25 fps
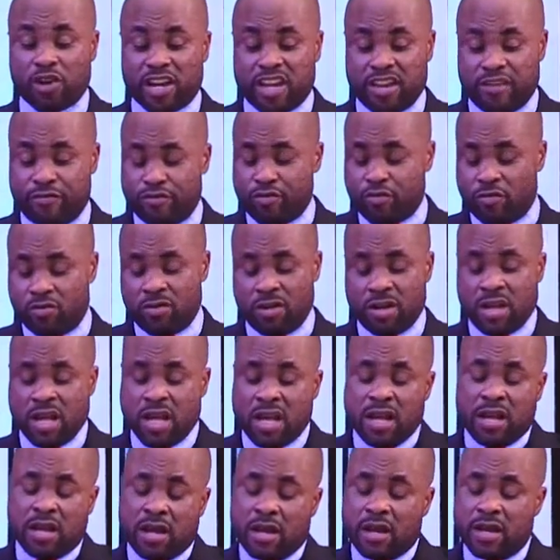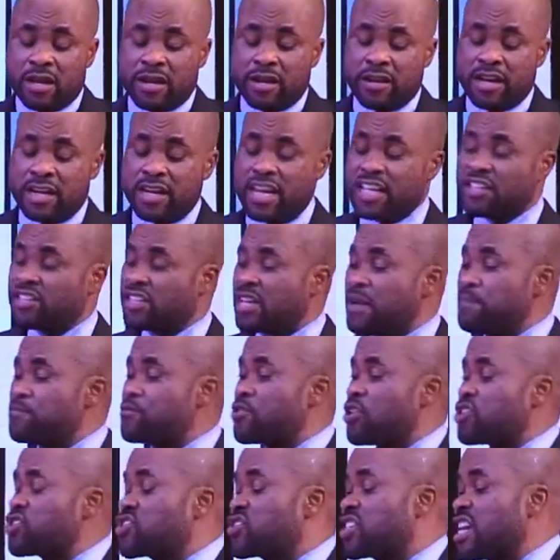will give you. The
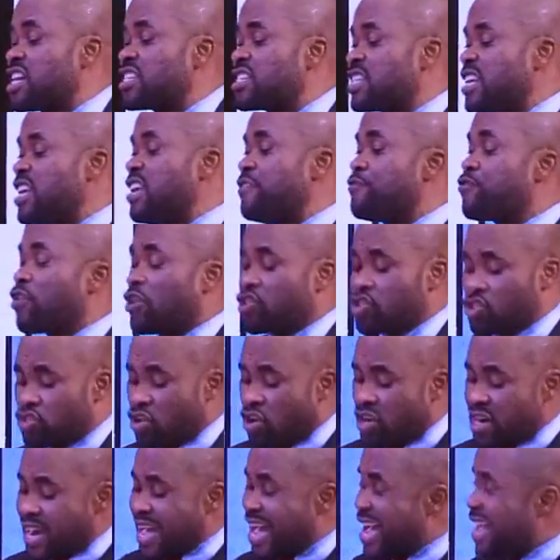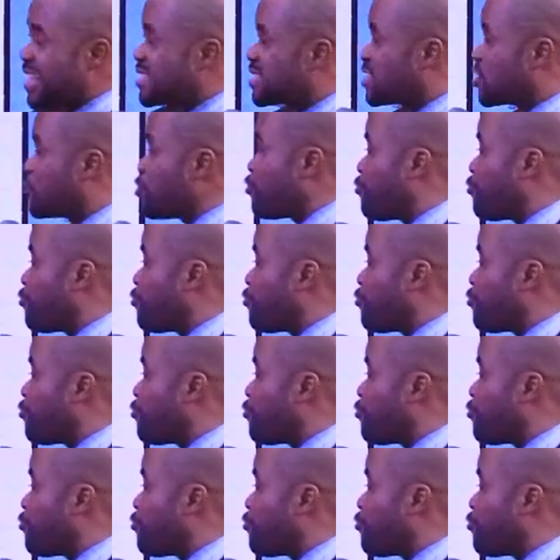scripture says, if your son asks